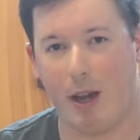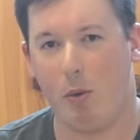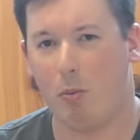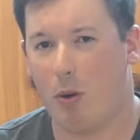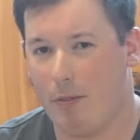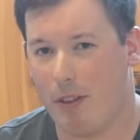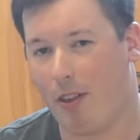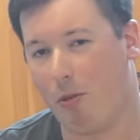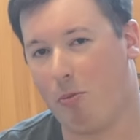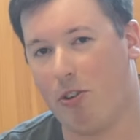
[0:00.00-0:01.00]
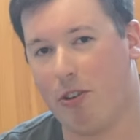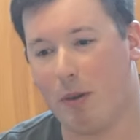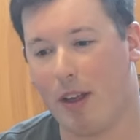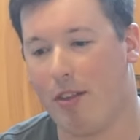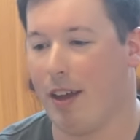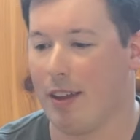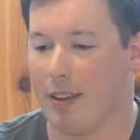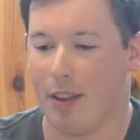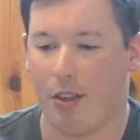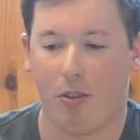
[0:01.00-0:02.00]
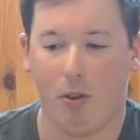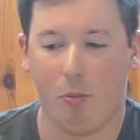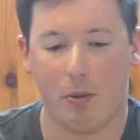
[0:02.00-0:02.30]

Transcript: I will preface this portion by saying that the scope,